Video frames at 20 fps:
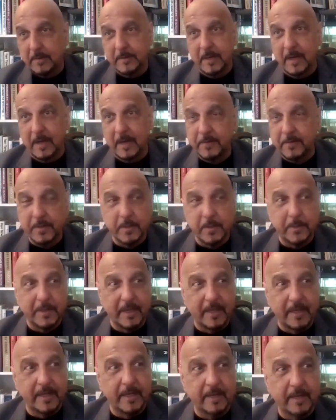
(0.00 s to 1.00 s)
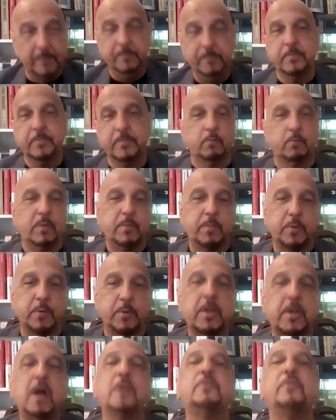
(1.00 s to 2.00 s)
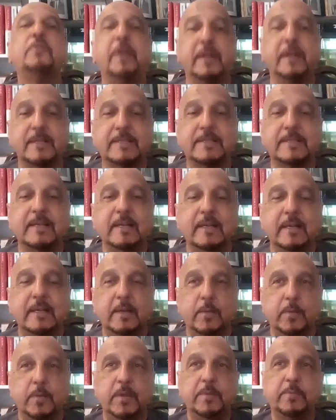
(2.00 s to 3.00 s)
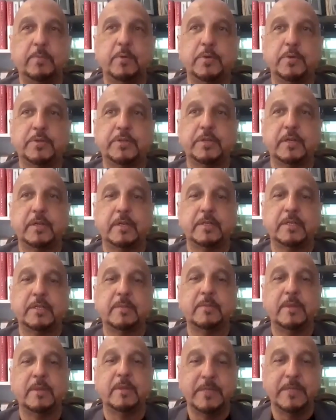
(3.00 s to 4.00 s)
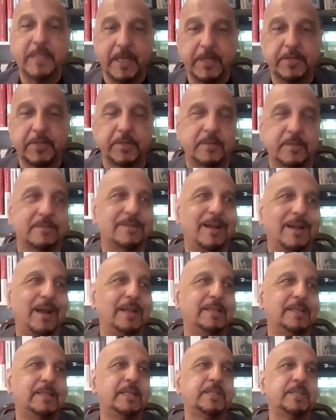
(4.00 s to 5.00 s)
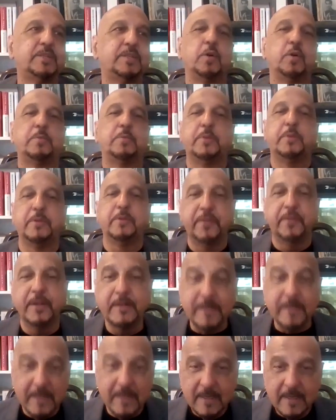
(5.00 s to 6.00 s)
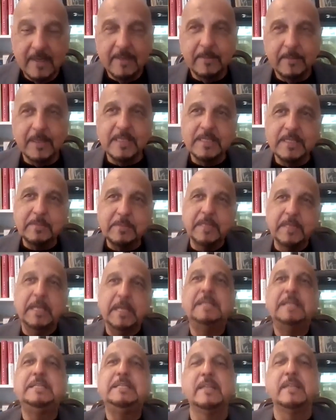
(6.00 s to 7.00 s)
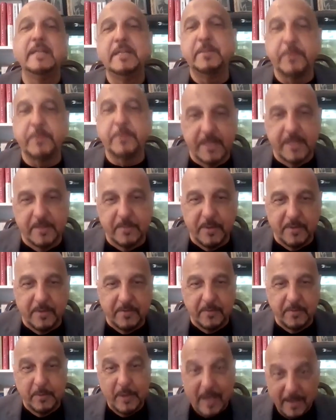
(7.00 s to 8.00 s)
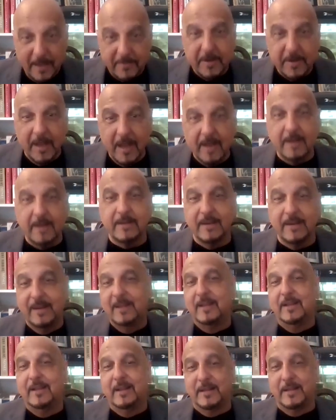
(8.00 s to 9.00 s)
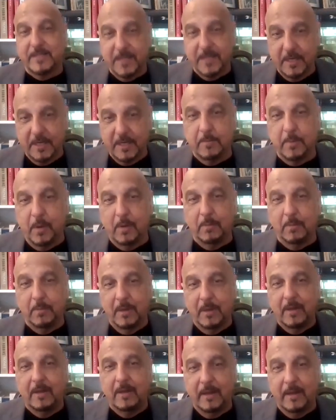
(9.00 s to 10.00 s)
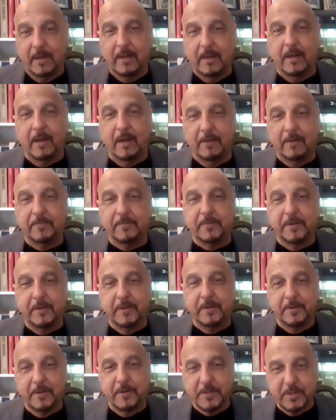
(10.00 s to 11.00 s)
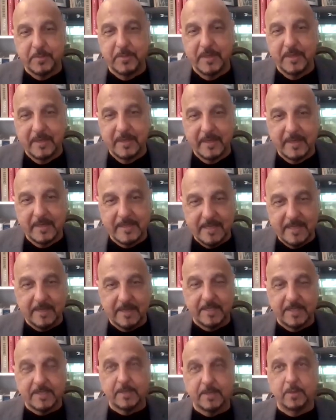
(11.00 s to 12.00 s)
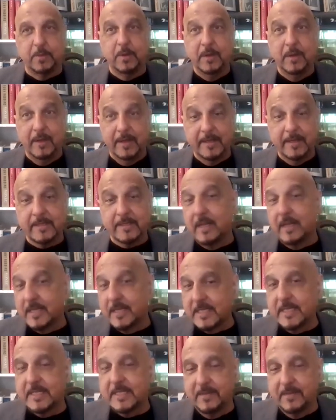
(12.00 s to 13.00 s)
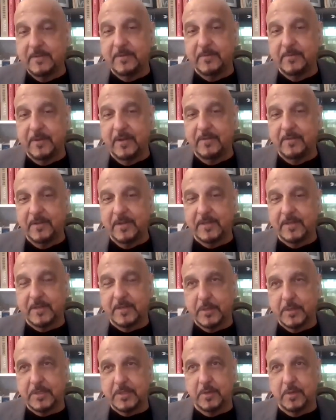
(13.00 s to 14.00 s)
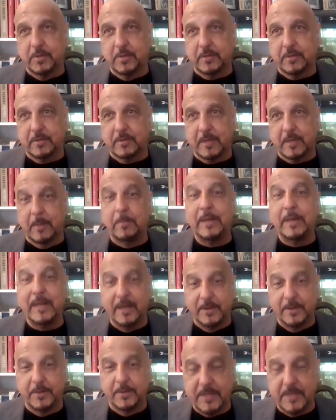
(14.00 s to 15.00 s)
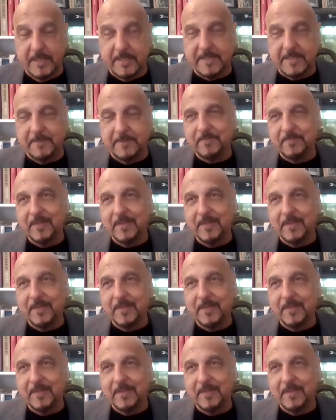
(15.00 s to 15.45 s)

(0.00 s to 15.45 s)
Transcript: After the beginning, we put guardrails, we put some limitations. It's not perfect, but it's about 80-90% perfect. We haven't had a single bomb after Hiroshima and Nagasaki. So it's lasted 75 years. It's not completely useless.